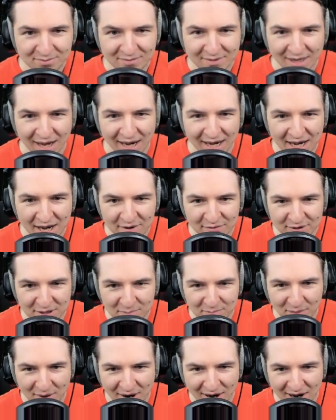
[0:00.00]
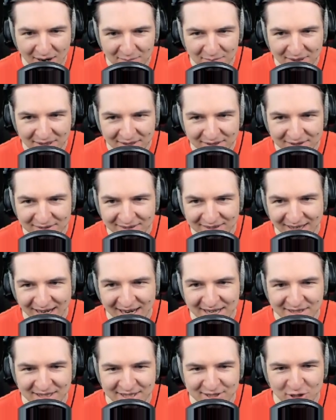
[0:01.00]
I have the bomb.
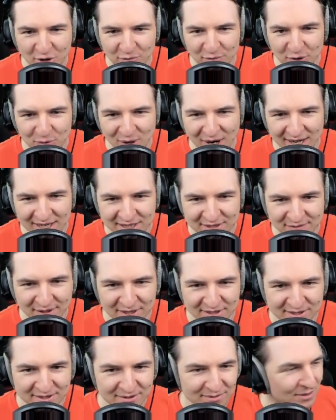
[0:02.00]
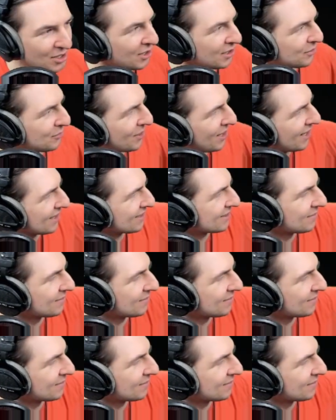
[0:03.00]
Let's go for the wires first. Colored wires.